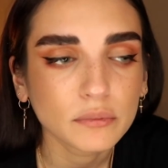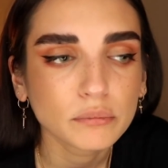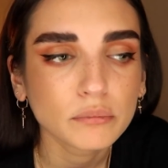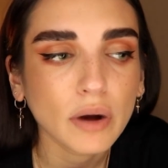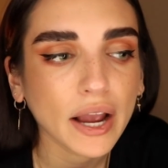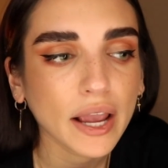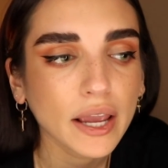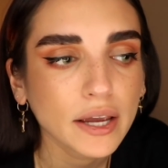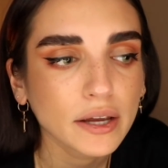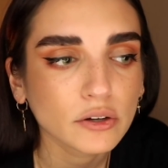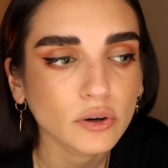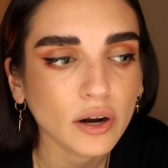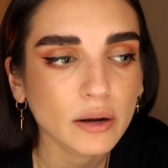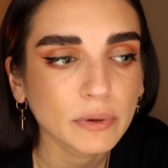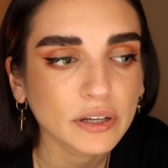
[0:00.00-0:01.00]
My
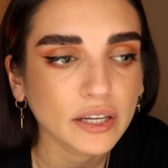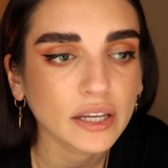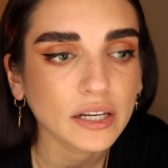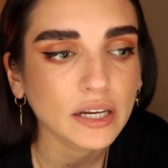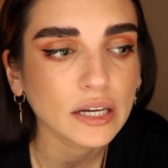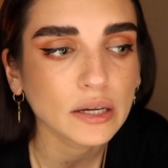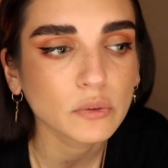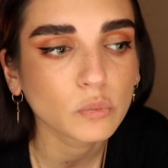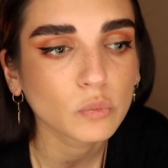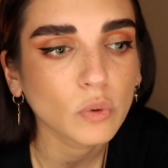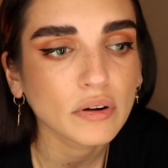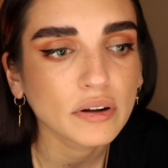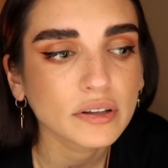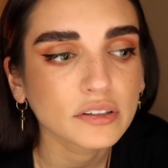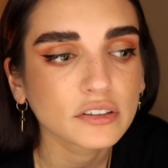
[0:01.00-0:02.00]
grandma Kitty
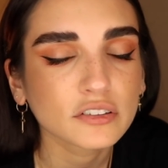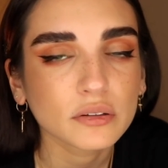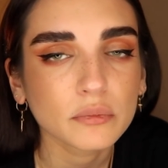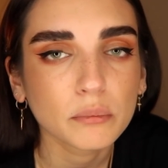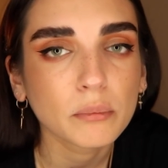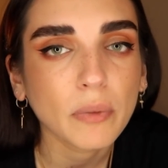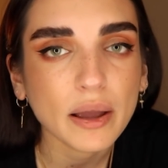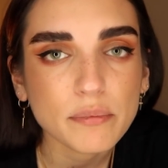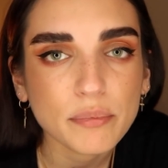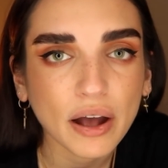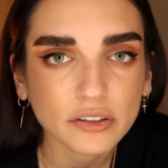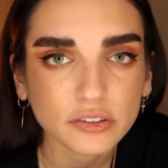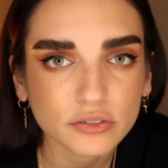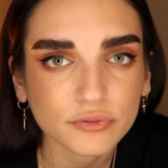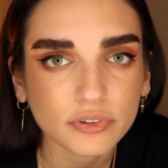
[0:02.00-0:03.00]
was my
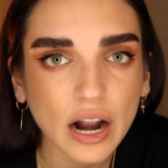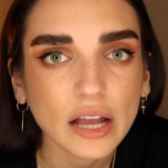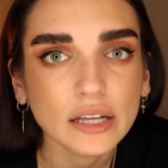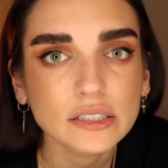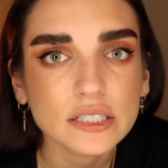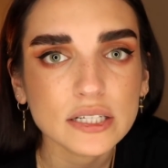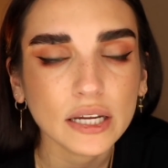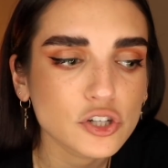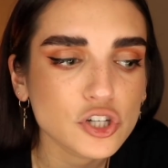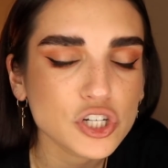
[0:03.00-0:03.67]
best friend.